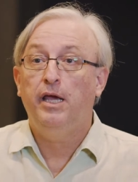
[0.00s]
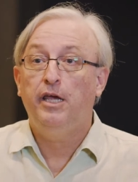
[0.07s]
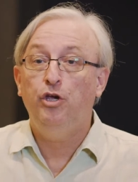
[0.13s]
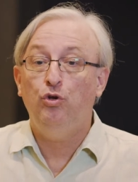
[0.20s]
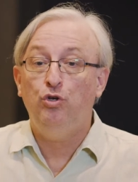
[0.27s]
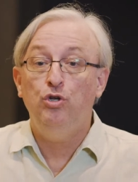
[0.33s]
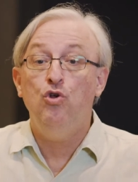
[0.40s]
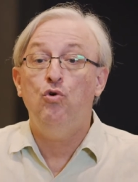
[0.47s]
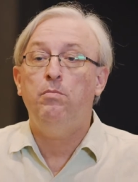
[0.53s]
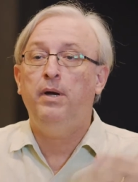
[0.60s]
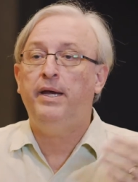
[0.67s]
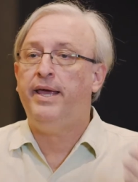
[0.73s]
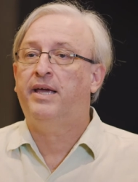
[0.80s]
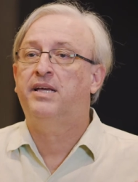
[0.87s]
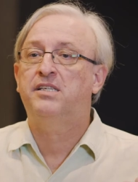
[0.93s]
you'd
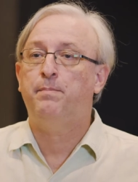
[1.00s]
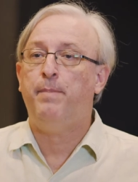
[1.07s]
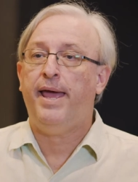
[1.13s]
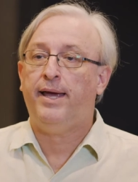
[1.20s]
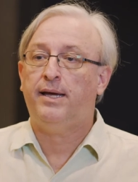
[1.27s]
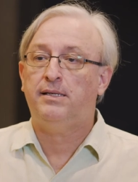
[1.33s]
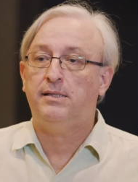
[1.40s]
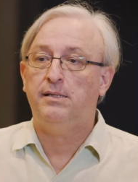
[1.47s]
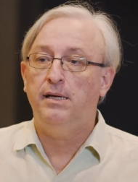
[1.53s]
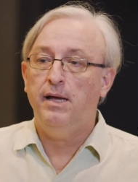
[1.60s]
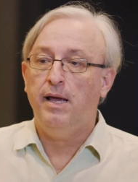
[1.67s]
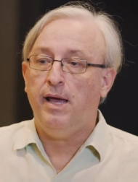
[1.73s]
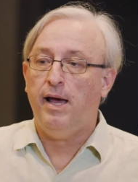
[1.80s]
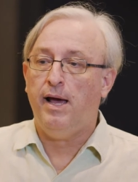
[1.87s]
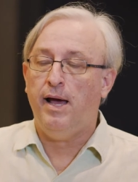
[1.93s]
normally expect
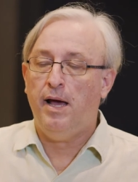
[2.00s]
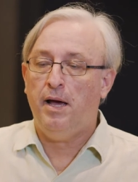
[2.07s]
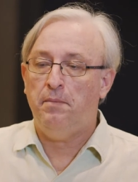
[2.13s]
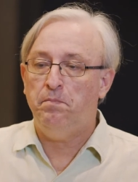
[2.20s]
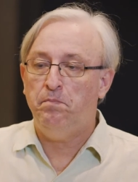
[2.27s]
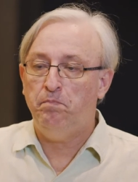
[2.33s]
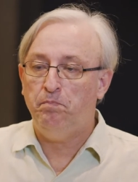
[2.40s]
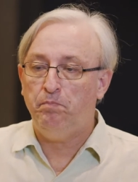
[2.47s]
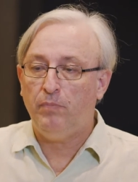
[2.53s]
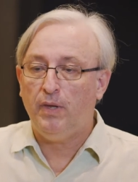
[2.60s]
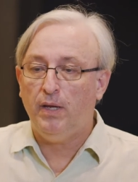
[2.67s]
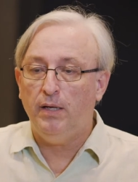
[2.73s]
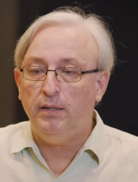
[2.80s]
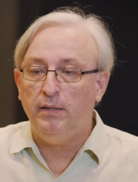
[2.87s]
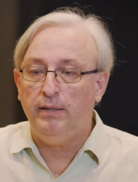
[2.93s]

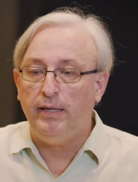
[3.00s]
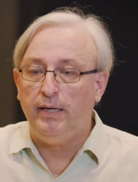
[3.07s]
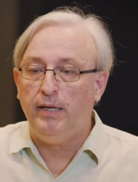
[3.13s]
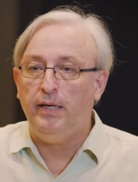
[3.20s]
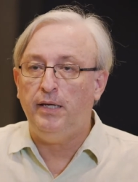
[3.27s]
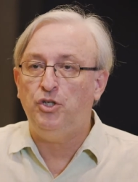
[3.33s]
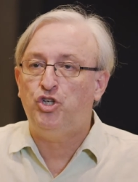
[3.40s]
the